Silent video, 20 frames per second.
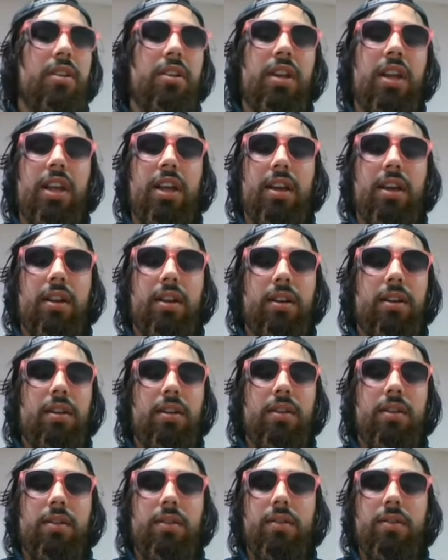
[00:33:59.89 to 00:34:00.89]
and
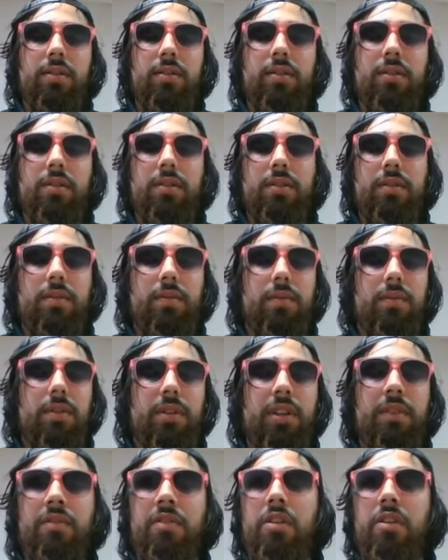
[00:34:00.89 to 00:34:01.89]

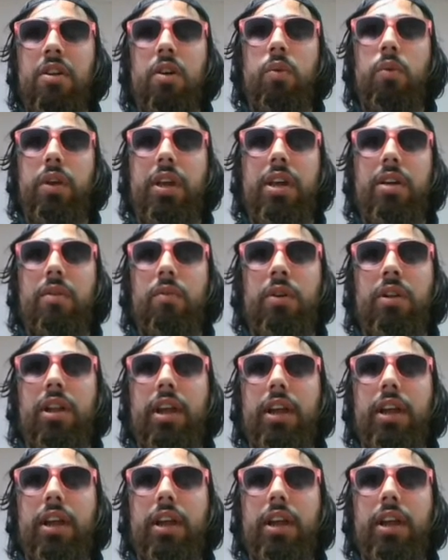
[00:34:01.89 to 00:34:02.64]
even though we're